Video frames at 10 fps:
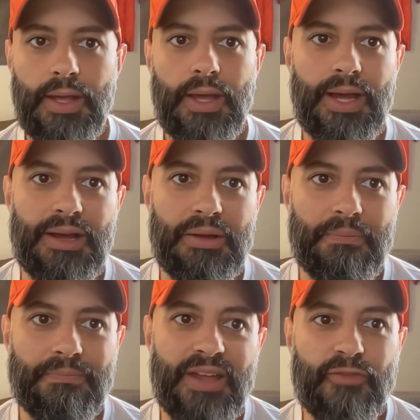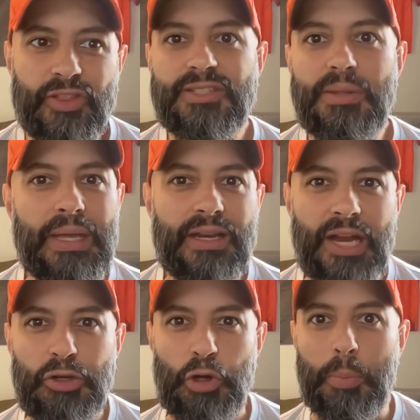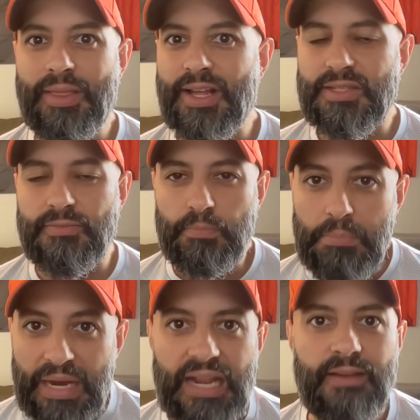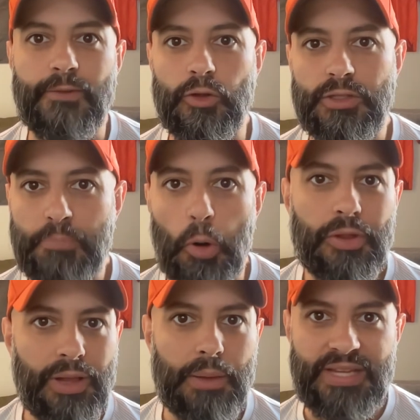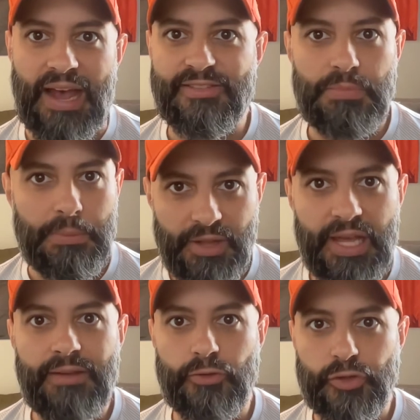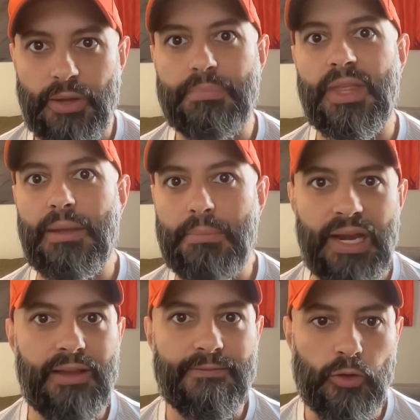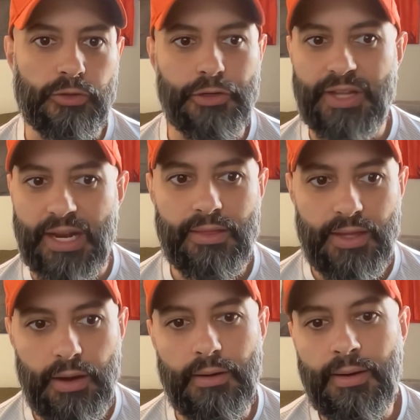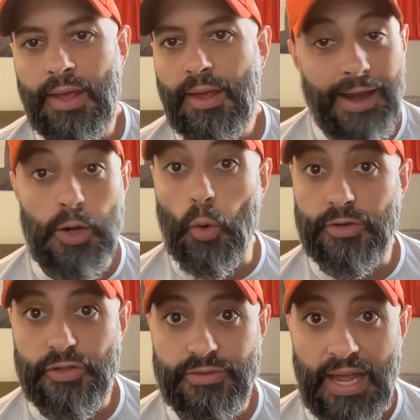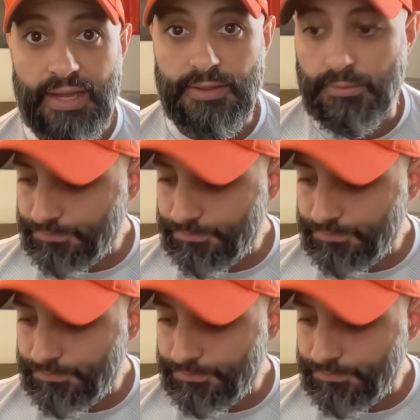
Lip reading: and for this to be a derby that's meaningful, is both clubs have to be playing for something meaningful near the end of the year, and York just has it.